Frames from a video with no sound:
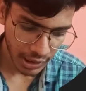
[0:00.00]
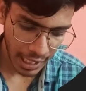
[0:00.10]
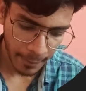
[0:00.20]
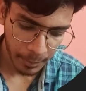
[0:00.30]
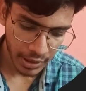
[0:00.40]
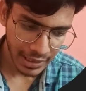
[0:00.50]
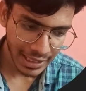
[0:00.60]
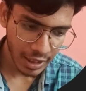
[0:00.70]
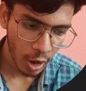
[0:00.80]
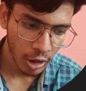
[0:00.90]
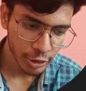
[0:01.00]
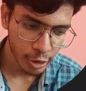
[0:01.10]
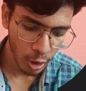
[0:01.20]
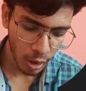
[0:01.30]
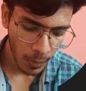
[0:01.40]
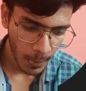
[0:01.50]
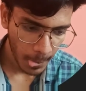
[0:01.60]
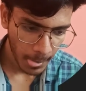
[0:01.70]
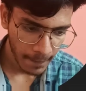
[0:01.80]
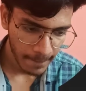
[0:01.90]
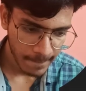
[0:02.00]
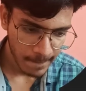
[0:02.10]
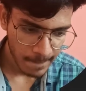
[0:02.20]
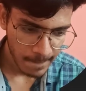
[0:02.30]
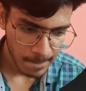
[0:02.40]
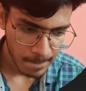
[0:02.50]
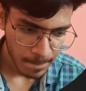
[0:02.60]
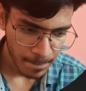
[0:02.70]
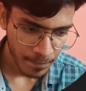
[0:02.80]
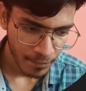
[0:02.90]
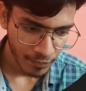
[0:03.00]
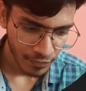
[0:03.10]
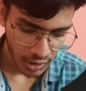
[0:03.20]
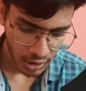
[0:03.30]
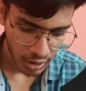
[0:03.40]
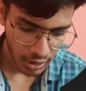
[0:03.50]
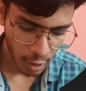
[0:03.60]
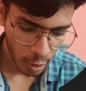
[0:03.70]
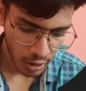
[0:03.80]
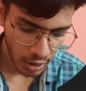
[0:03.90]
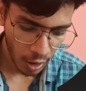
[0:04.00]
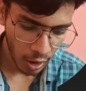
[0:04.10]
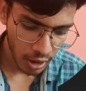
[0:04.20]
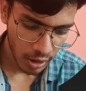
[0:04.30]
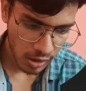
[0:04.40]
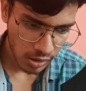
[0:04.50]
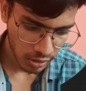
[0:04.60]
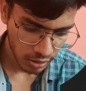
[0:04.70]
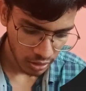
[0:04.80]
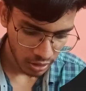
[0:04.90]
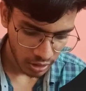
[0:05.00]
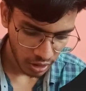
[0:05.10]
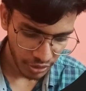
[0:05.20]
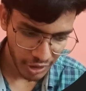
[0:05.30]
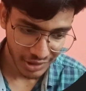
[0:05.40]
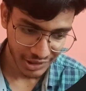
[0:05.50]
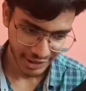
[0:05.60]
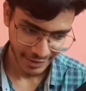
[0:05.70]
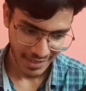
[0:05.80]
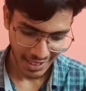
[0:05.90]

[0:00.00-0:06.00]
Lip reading: I am printing console.log this.